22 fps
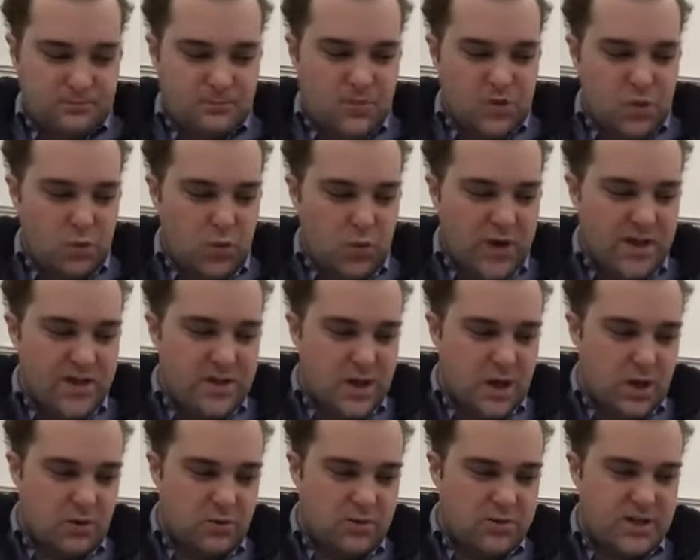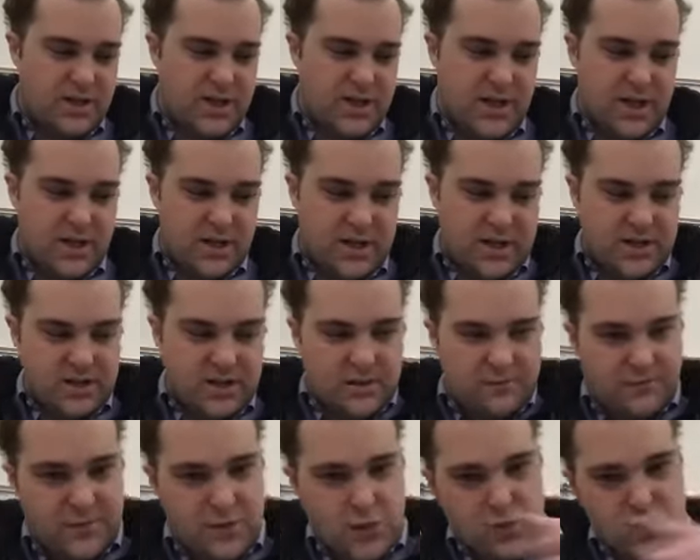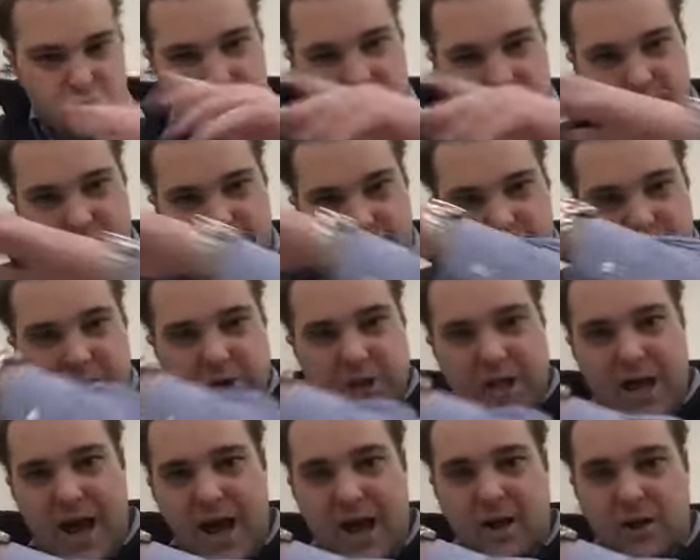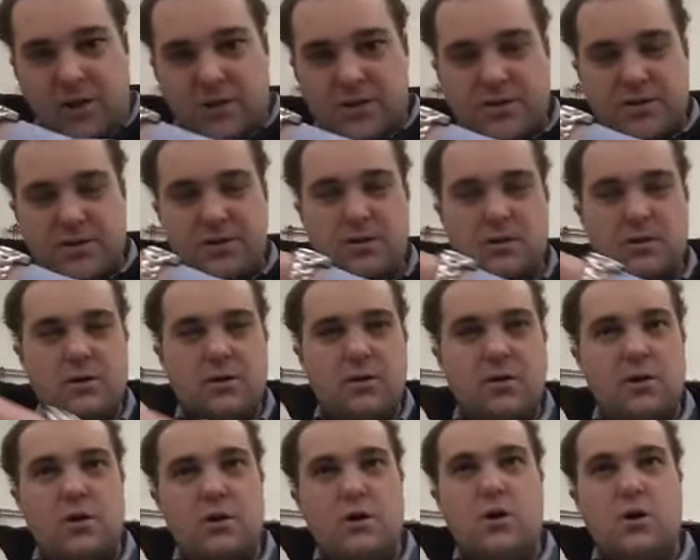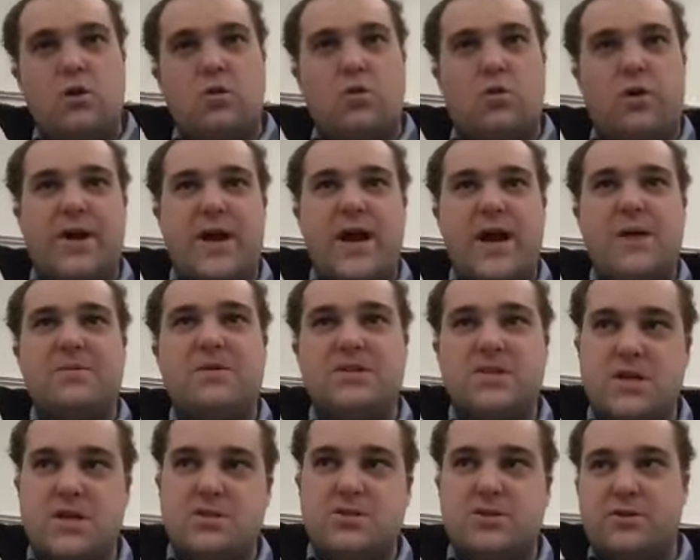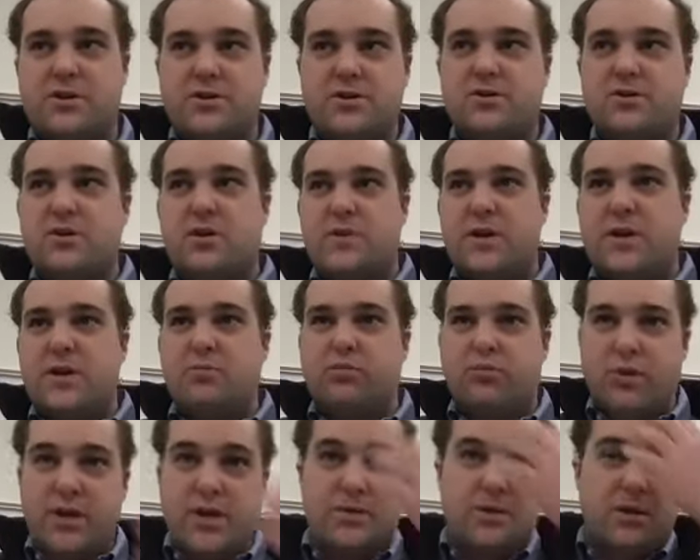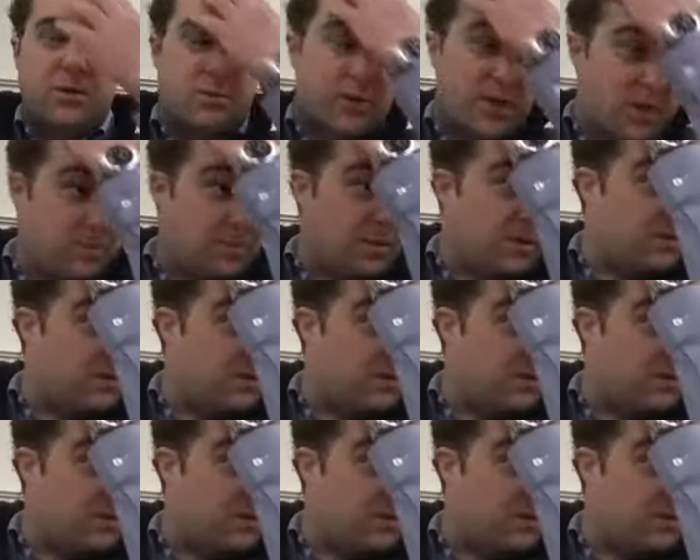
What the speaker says: windows and it diffuses into the house, what happens is they're just over there breathing, but they may